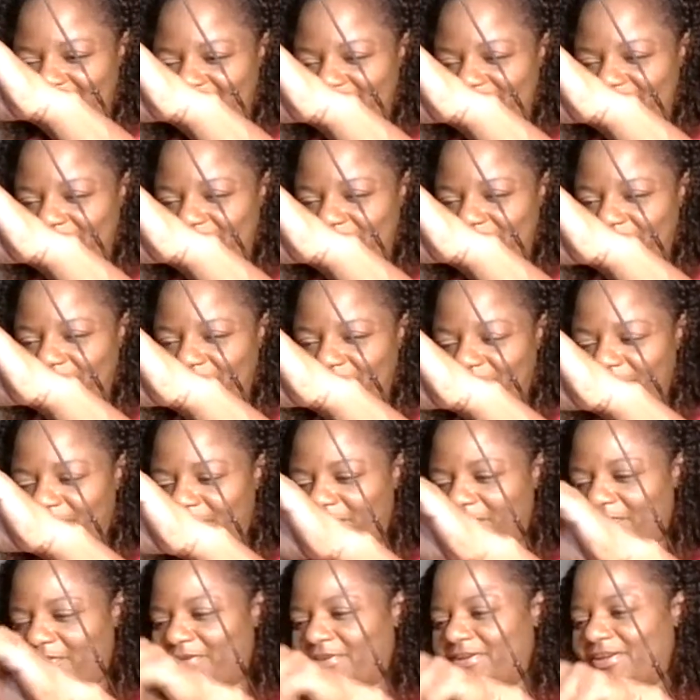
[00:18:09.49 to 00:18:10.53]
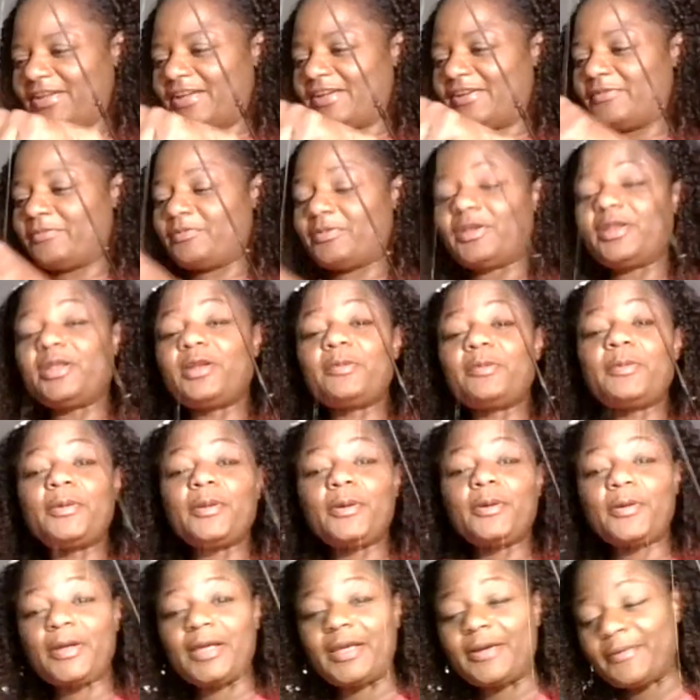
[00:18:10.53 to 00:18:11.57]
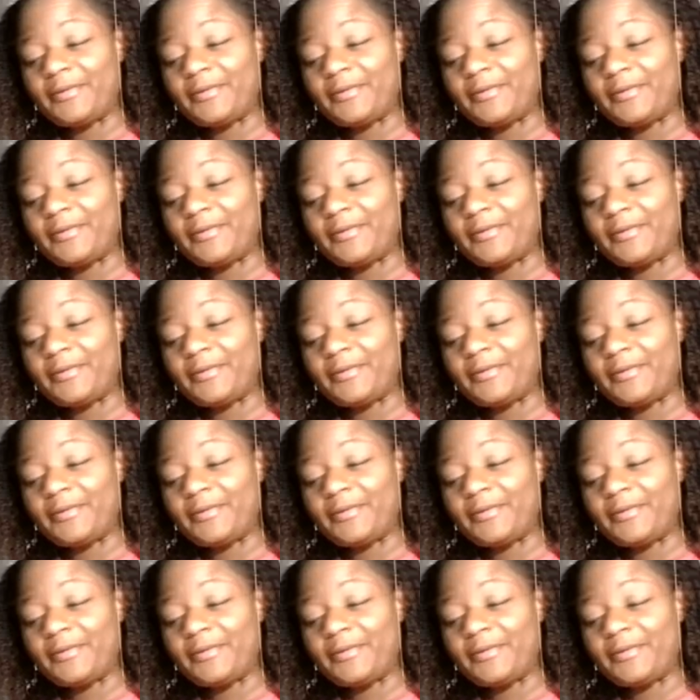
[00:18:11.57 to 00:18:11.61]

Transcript: too far down, but it'll be okay.